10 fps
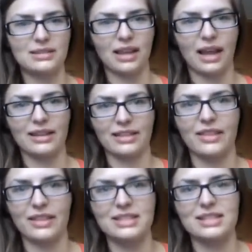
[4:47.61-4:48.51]
like
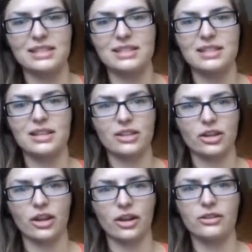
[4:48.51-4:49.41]
that this is
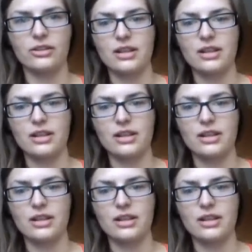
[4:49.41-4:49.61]
you know